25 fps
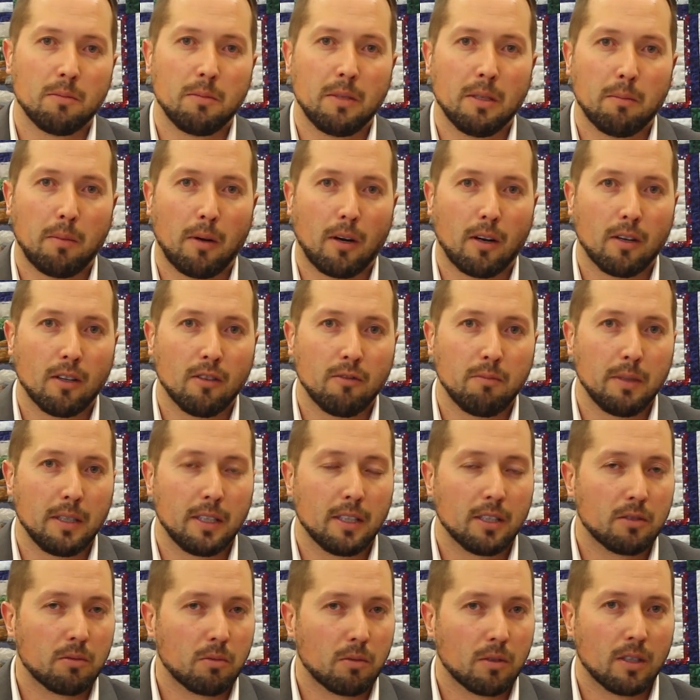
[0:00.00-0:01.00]
to be a part of,
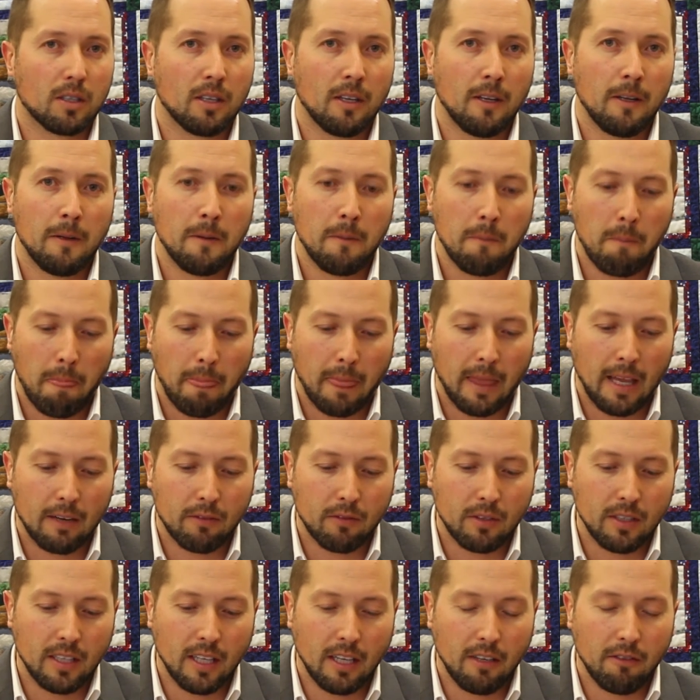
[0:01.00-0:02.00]
because we're
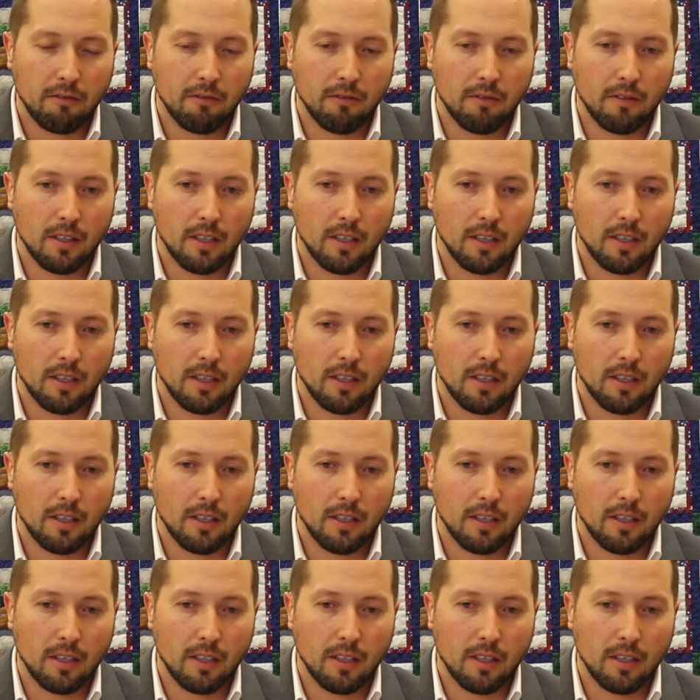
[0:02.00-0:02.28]
every day